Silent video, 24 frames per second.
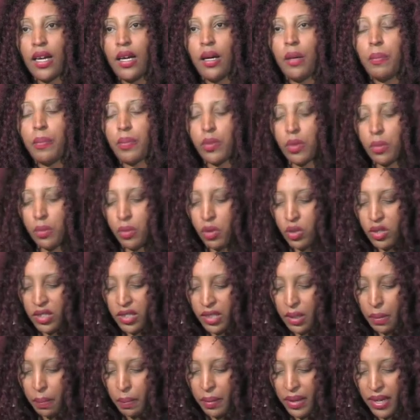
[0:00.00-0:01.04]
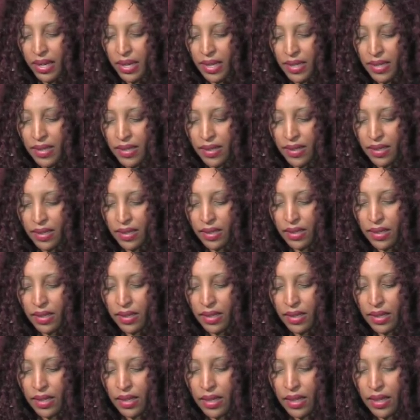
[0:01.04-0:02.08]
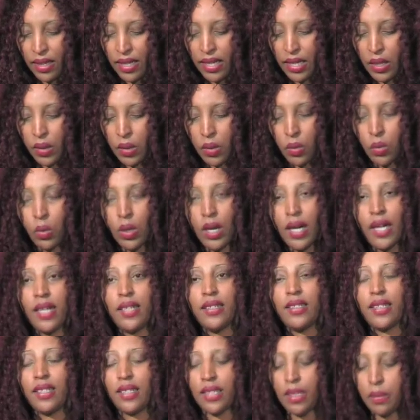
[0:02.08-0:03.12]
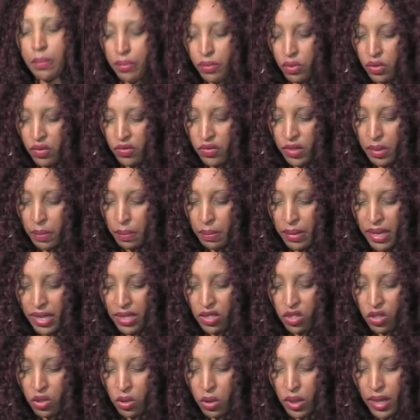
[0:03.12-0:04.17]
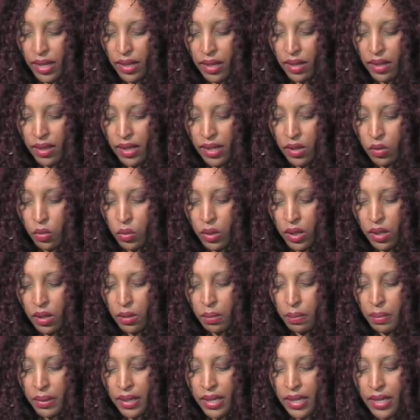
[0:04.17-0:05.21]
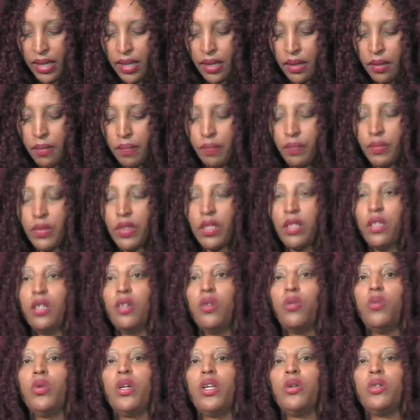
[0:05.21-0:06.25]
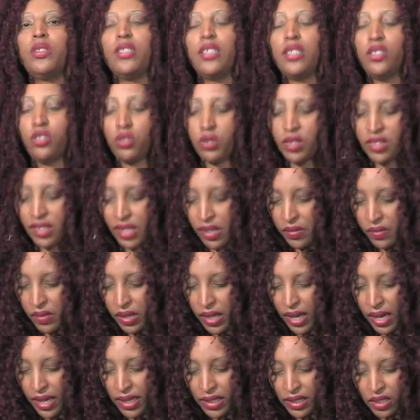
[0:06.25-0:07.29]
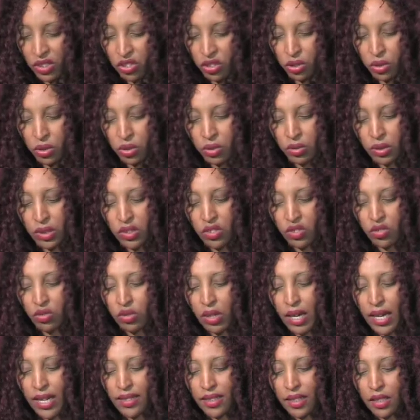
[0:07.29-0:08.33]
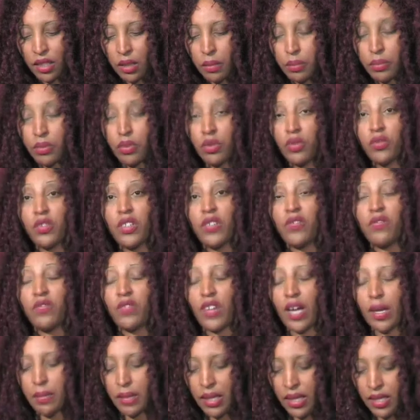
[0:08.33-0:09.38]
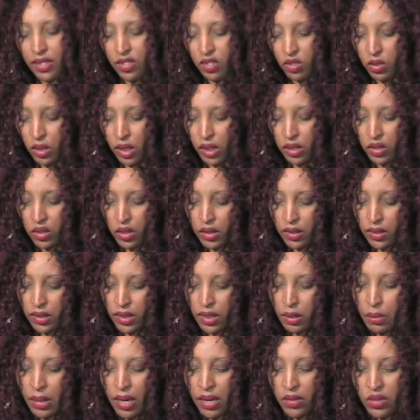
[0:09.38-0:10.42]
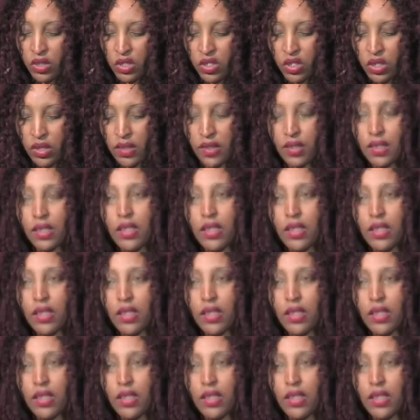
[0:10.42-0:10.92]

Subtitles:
promoting peace in our world and improving mental health and well-being. We looked into safeguarding children's rights and improving family structures and marriages.